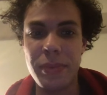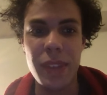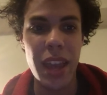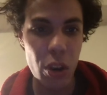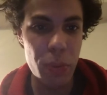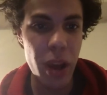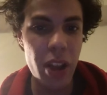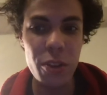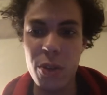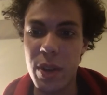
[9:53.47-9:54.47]
Harry
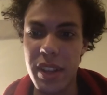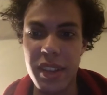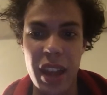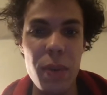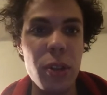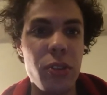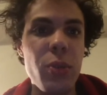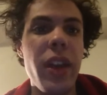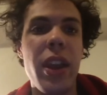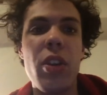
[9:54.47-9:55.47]
Potter quiz. I will do
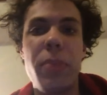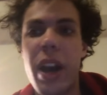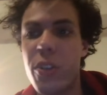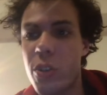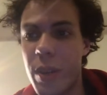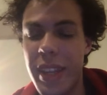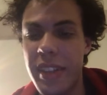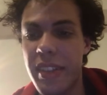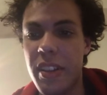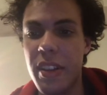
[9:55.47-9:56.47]
the Harry Potter quiz.